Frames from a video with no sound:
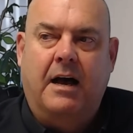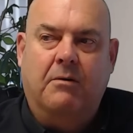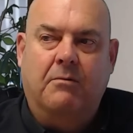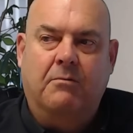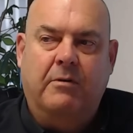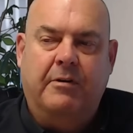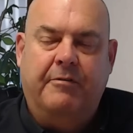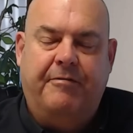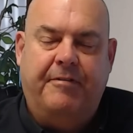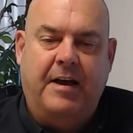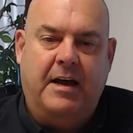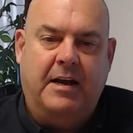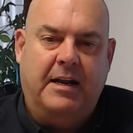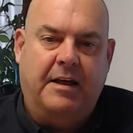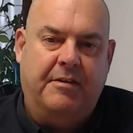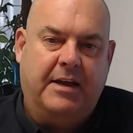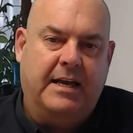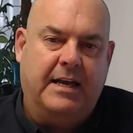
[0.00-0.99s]
We've found
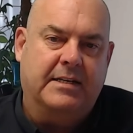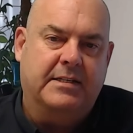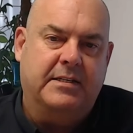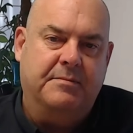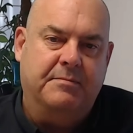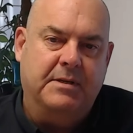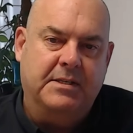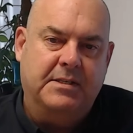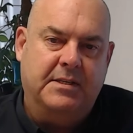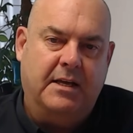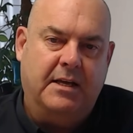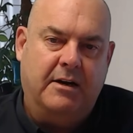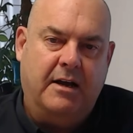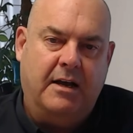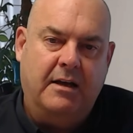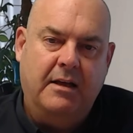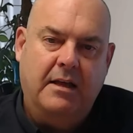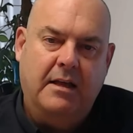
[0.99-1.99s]
other customers
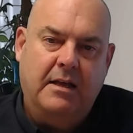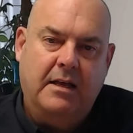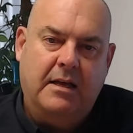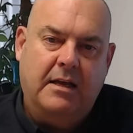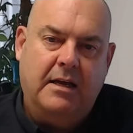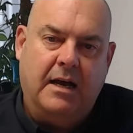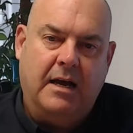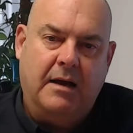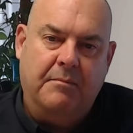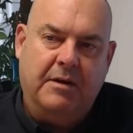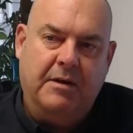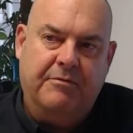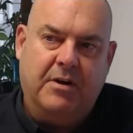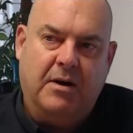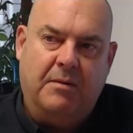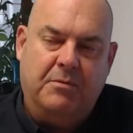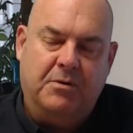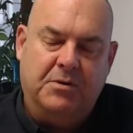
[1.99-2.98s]
that have
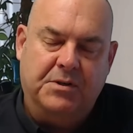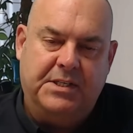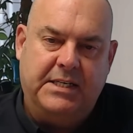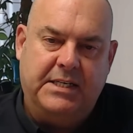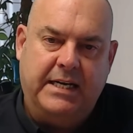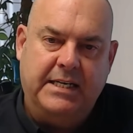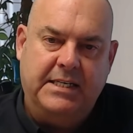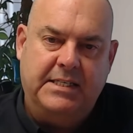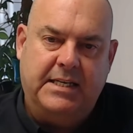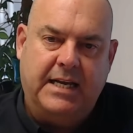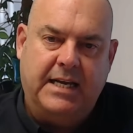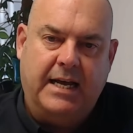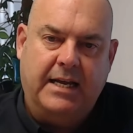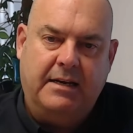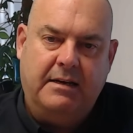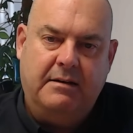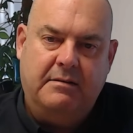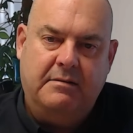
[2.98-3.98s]
got more steady
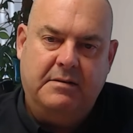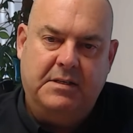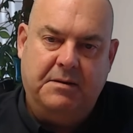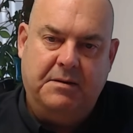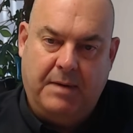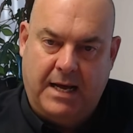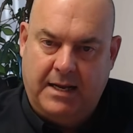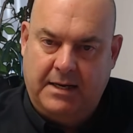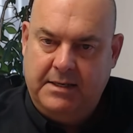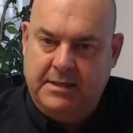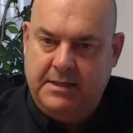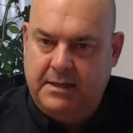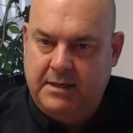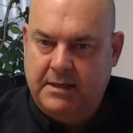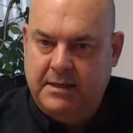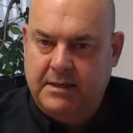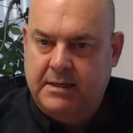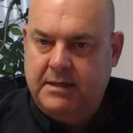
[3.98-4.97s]
state demand
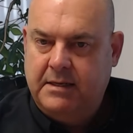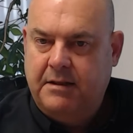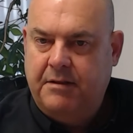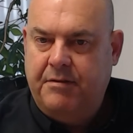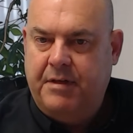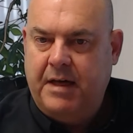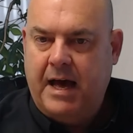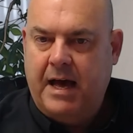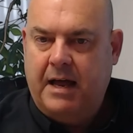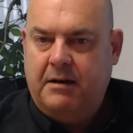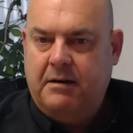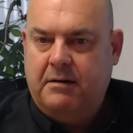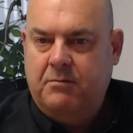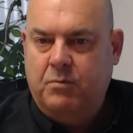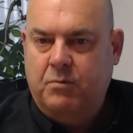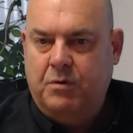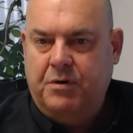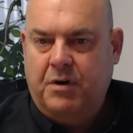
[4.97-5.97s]
that
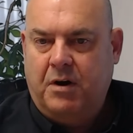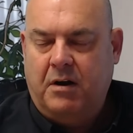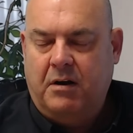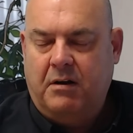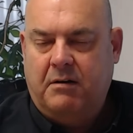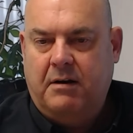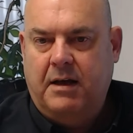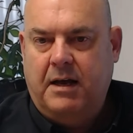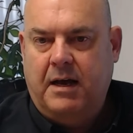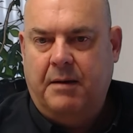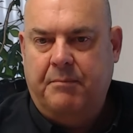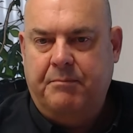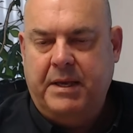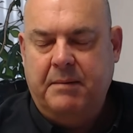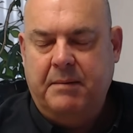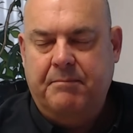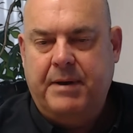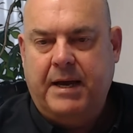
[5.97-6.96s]
will not
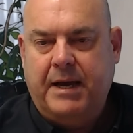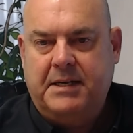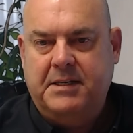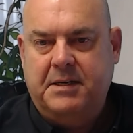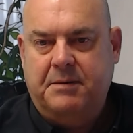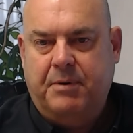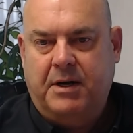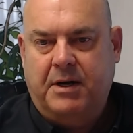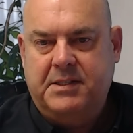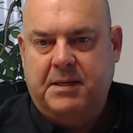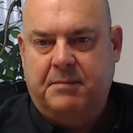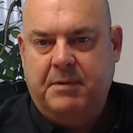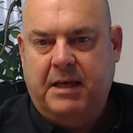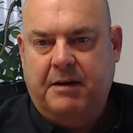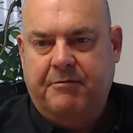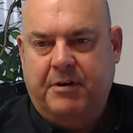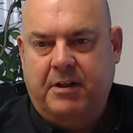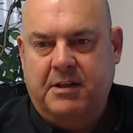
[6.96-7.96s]
be impacted by some of
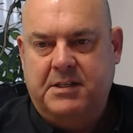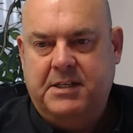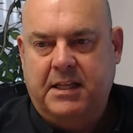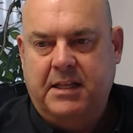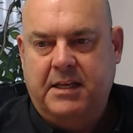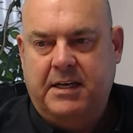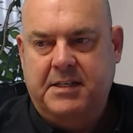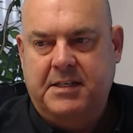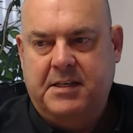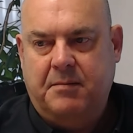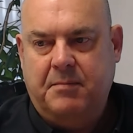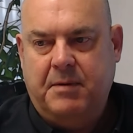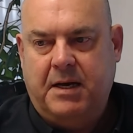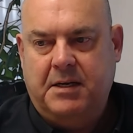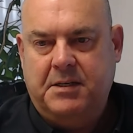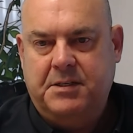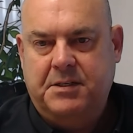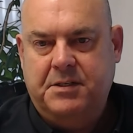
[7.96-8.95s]
that volatility so
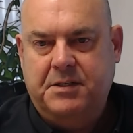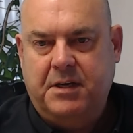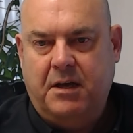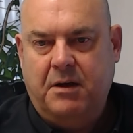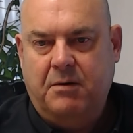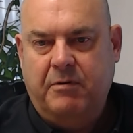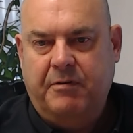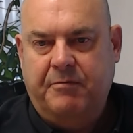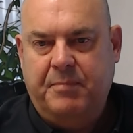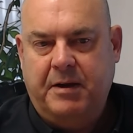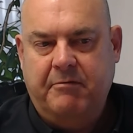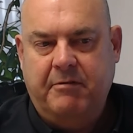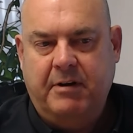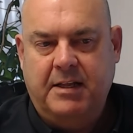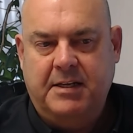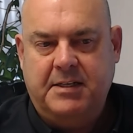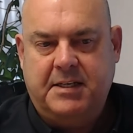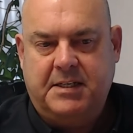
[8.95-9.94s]
much. So we've been
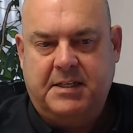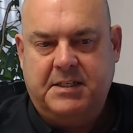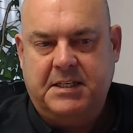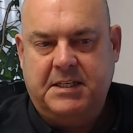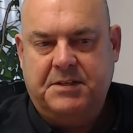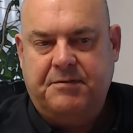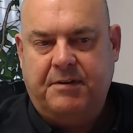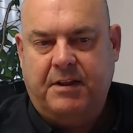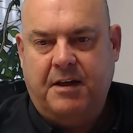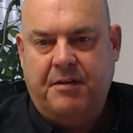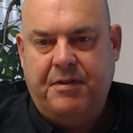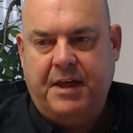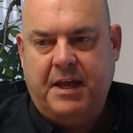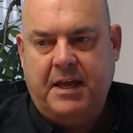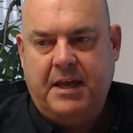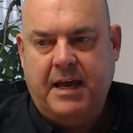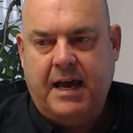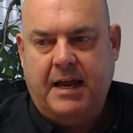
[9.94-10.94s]
really successful, I
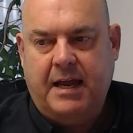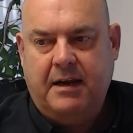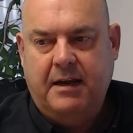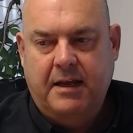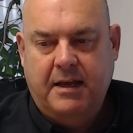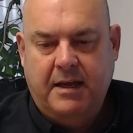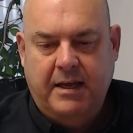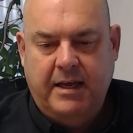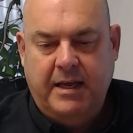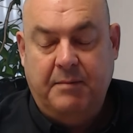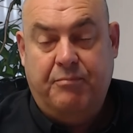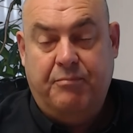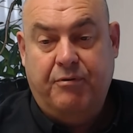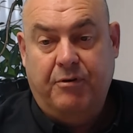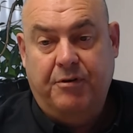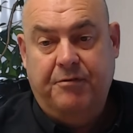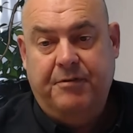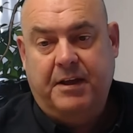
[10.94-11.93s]
think, at
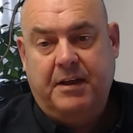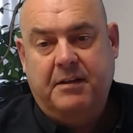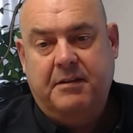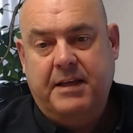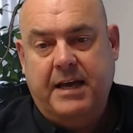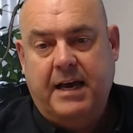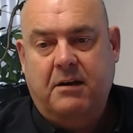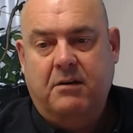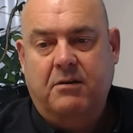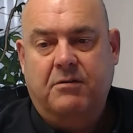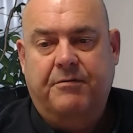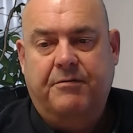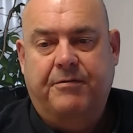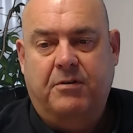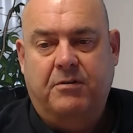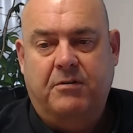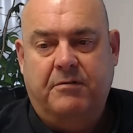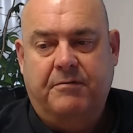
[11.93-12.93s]
improving the outlook
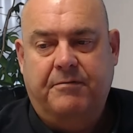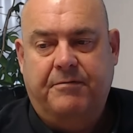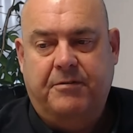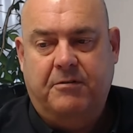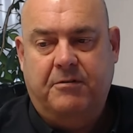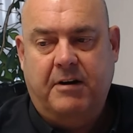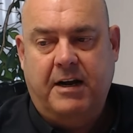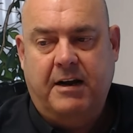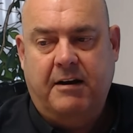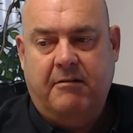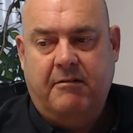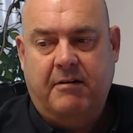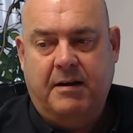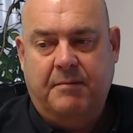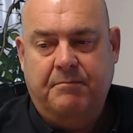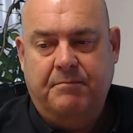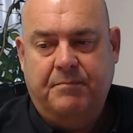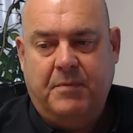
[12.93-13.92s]
for
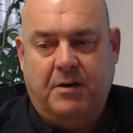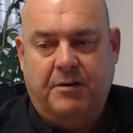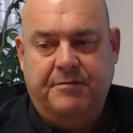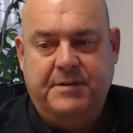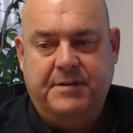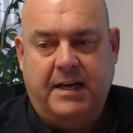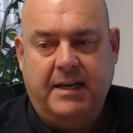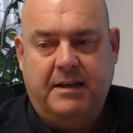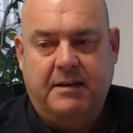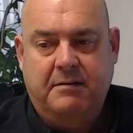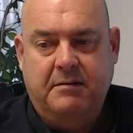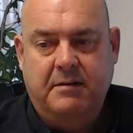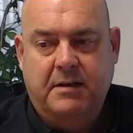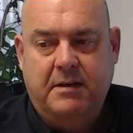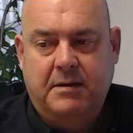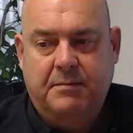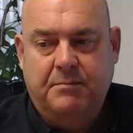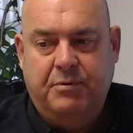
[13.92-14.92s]
our offtake
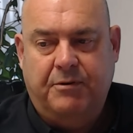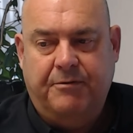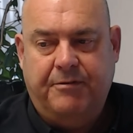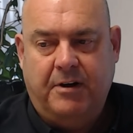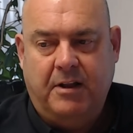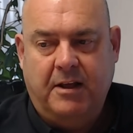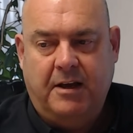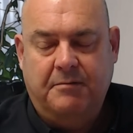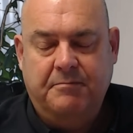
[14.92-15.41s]
portfolio.